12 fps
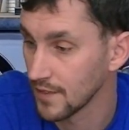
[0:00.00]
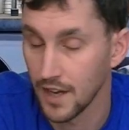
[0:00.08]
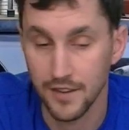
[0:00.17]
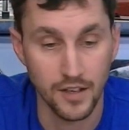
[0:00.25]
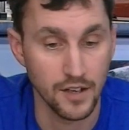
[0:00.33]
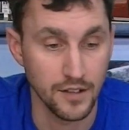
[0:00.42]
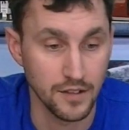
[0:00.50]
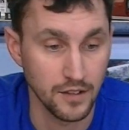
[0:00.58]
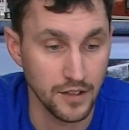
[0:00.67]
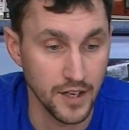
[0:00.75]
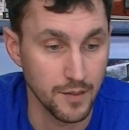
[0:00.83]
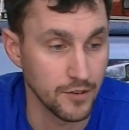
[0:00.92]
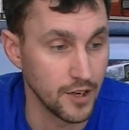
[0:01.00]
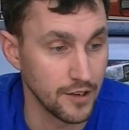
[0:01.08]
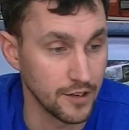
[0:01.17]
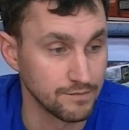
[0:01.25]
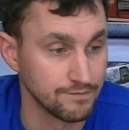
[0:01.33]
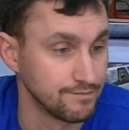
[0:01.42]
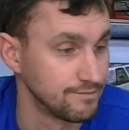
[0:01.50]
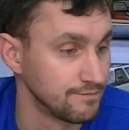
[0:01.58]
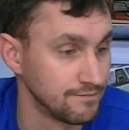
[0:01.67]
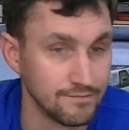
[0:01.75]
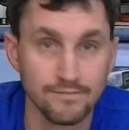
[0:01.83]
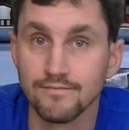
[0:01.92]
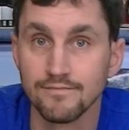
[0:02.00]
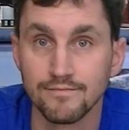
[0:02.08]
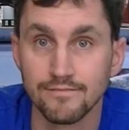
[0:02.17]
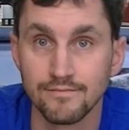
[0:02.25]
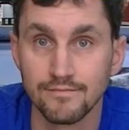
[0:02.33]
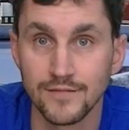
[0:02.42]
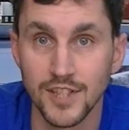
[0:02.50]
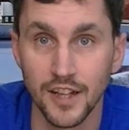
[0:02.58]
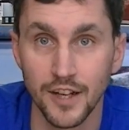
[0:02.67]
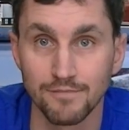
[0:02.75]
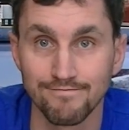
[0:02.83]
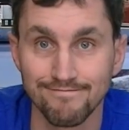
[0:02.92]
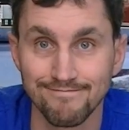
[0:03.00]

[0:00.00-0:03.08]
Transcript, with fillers: I think I need to clean up around here. See you later.